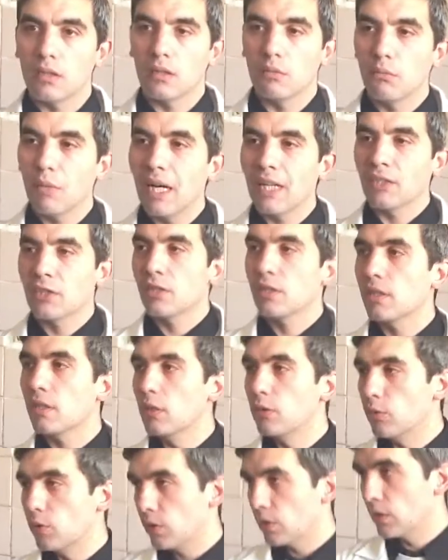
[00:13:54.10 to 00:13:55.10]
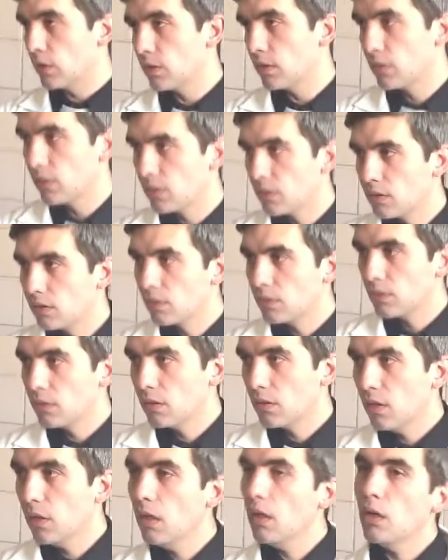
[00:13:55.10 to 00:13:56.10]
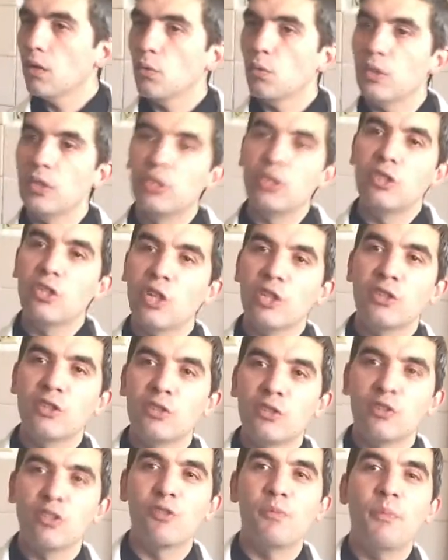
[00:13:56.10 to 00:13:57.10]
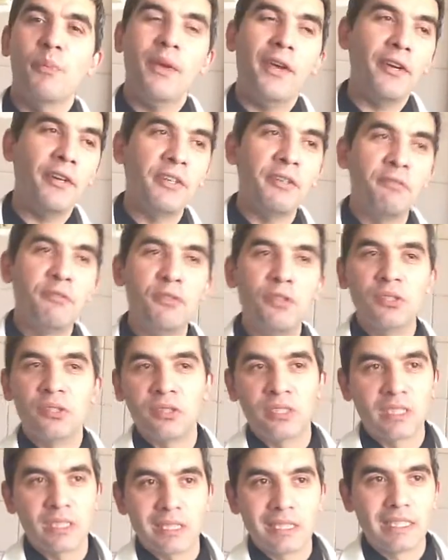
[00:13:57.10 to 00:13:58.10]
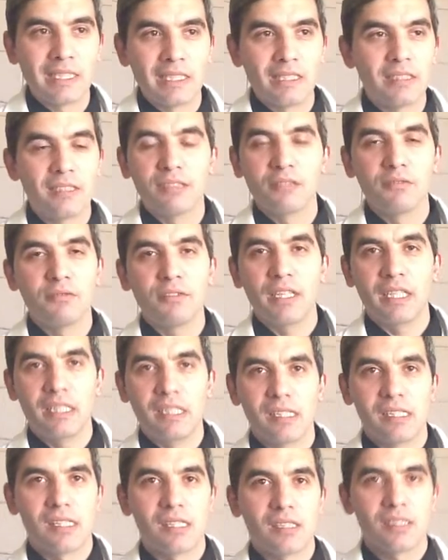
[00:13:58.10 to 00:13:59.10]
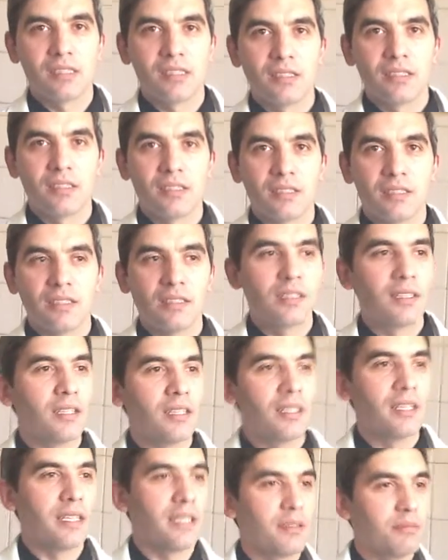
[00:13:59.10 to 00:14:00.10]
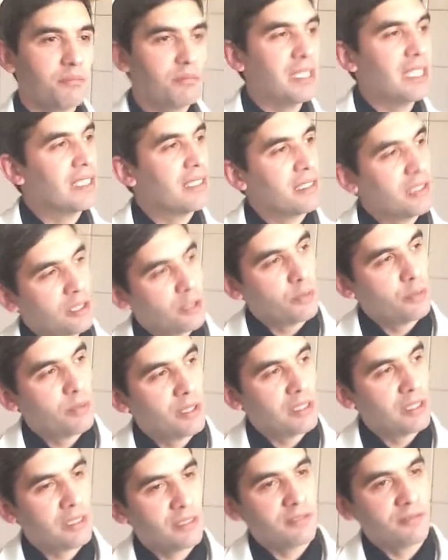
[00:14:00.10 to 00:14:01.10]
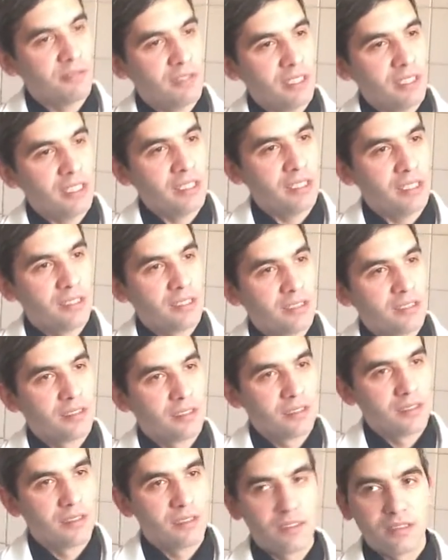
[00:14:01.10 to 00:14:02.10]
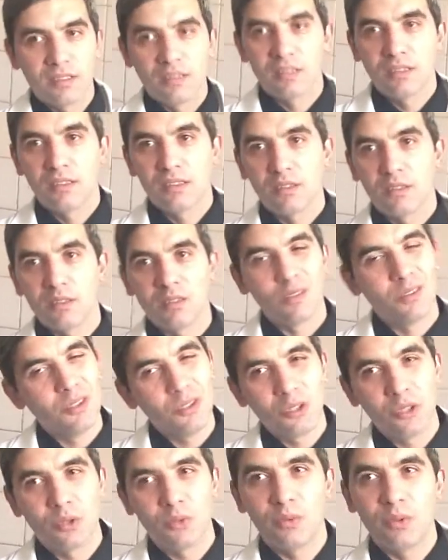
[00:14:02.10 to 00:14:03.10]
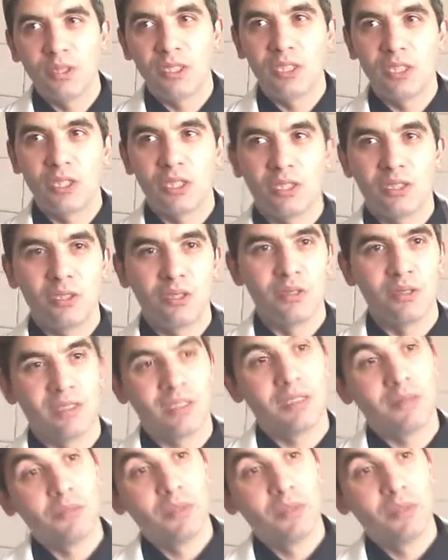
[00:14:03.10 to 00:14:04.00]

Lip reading: MASH solution, we do not use peripheral veins, like median cubital vein. Usually we do not use them.